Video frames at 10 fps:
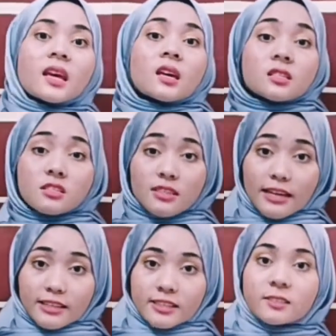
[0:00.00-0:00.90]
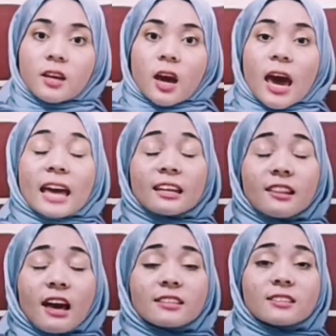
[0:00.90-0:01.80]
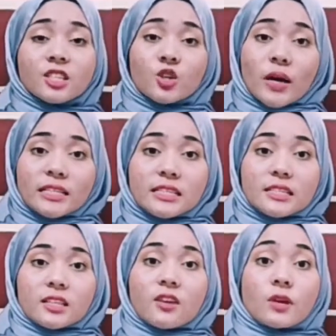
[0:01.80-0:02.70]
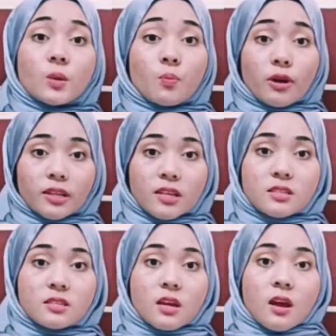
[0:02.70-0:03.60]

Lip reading: Second, analyze the quantitative importance